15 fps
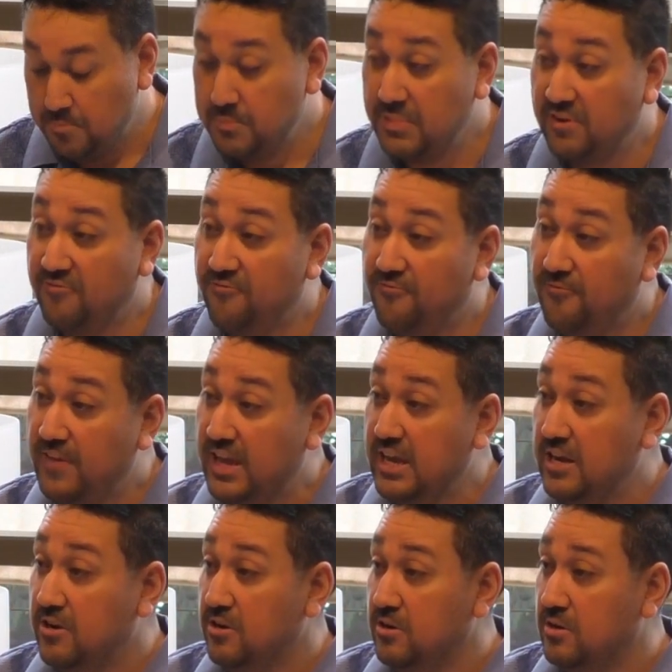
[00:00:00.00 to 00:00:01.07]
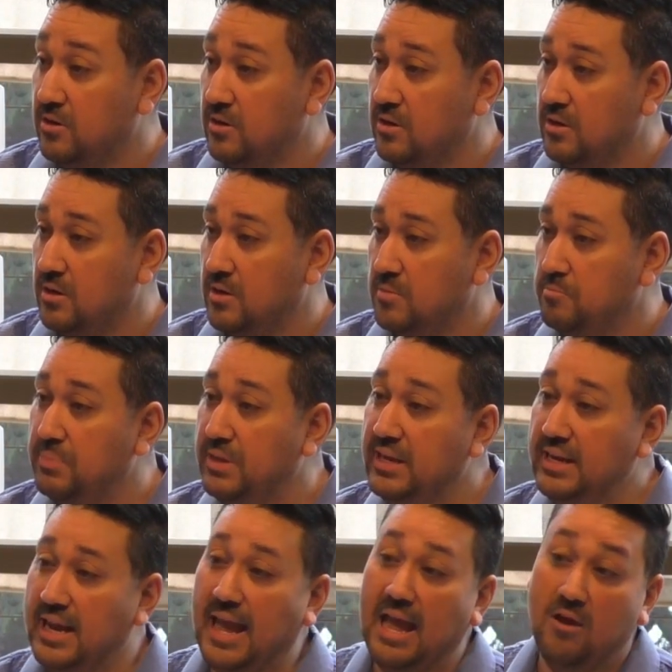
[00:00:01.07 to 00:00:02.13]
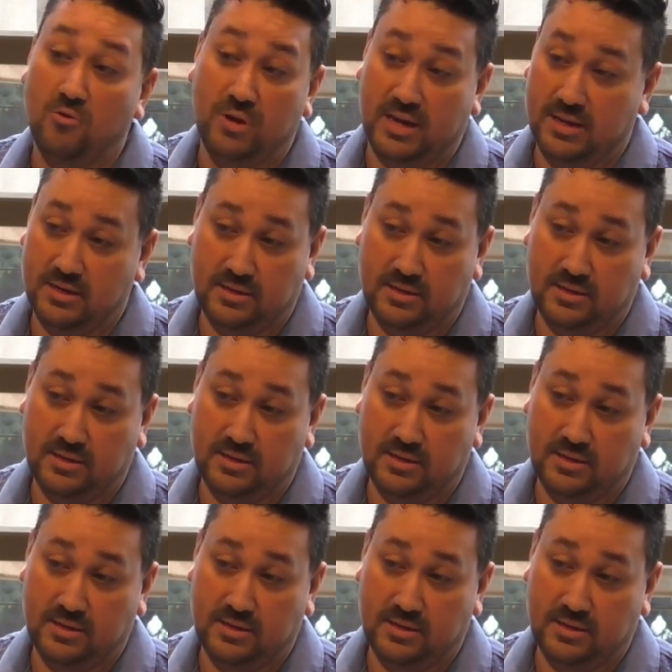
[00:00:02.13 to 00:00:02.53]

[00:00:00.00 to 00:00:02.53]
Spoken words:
but fear being outed.